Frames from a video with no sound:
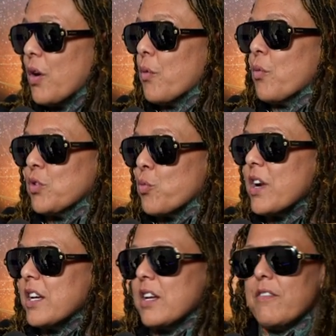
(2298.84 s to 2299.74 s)
was
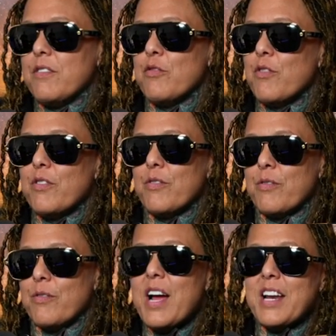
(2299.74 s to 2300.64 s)
written, if you've
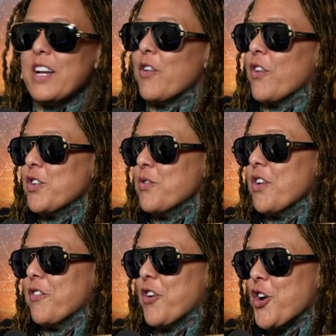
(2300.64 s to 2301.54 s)
read it or you've
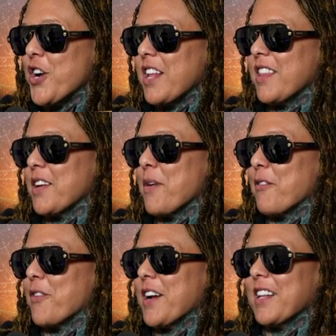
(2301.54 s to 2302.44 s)
heard anything mm-hmm.
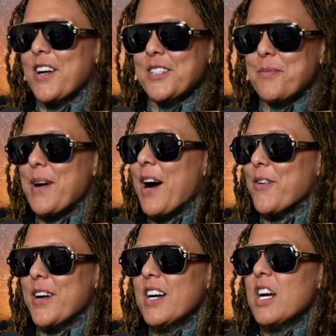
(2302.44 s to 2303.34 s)
about 48 Laws of
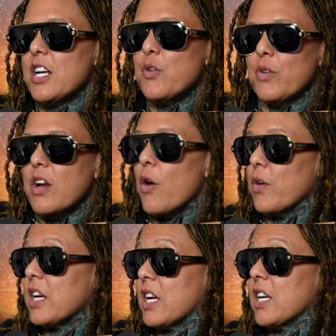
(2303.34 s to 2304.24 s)
Power, you would know
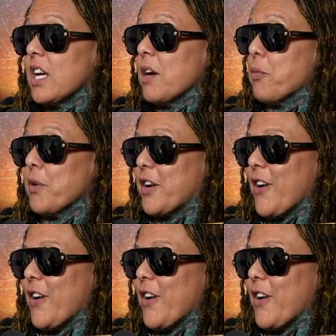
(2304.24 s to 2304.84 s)
it can get pretty